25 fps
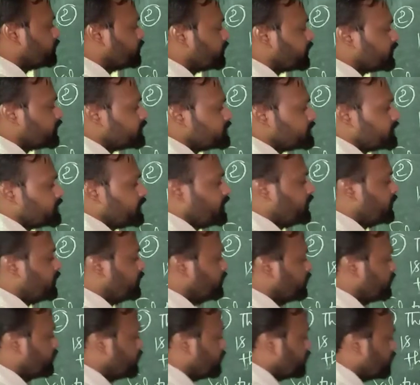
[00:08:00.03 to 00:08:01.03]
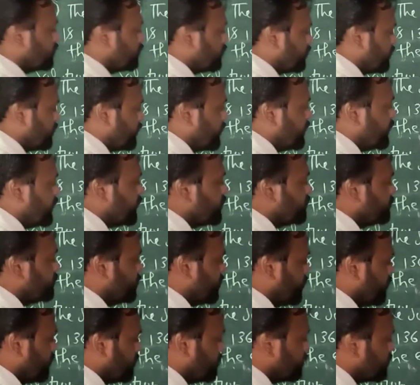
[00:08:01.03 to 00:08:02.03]
you can see A and
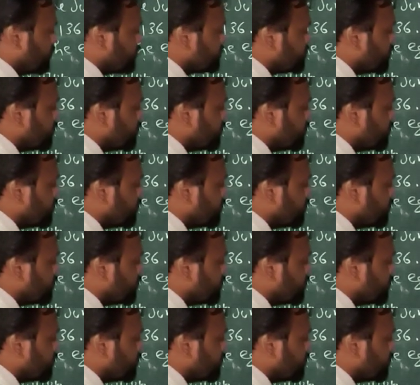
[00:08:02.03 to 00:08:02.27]
B, the